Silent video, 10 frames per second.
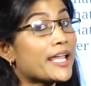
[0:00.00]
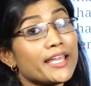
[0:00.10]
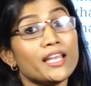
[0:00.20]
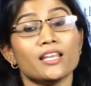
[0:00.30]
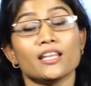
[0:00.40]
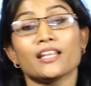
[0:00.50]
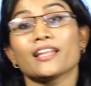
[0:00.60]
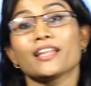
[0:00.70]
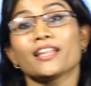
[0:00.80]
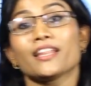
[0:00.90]
hill,
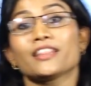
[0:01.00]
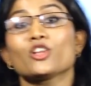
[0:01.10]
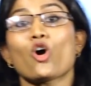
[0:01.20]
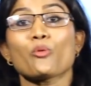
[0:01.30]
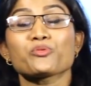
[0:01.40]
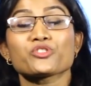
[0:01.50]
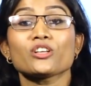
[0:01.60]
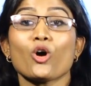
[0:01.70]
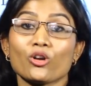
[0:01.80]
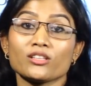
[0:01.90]
the option
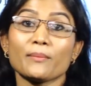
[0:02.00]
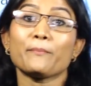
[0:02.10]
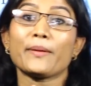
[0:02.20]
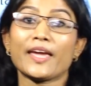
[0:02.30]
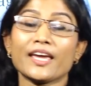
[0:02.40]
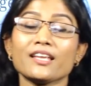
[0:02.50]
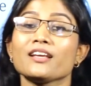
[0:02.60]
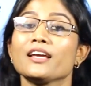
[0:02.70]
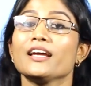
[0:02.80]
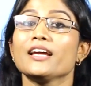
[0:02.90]
or the pair
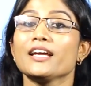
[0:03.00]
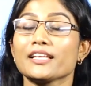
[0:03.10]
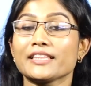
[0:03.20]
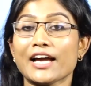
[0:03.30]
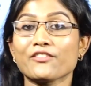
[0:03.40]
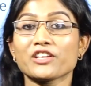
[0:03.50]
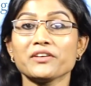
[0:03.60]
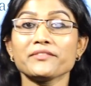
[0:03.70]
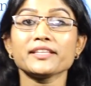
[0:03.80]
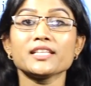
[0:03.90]
they have
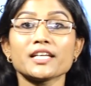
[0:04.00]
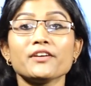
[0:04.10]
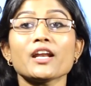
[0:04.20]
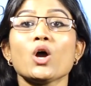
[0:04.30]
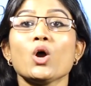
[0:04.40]
given with the river